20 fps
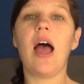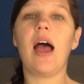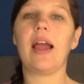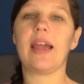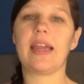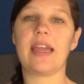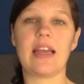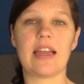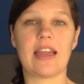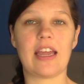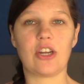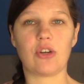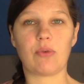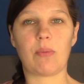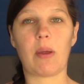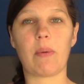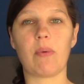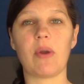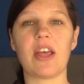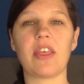I can't catch
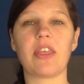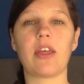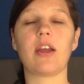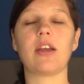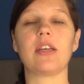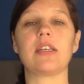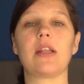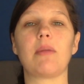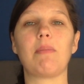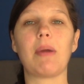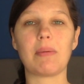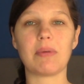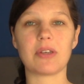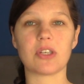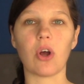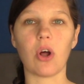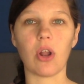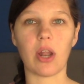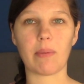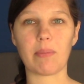my breath because the baby's
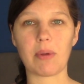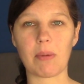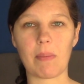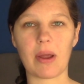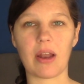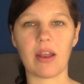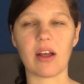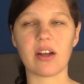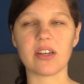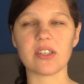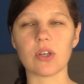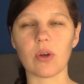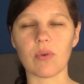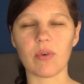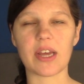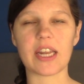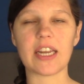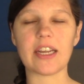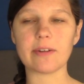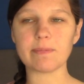all up in my lungs
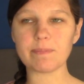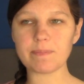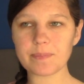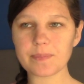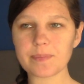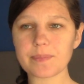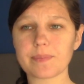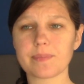already.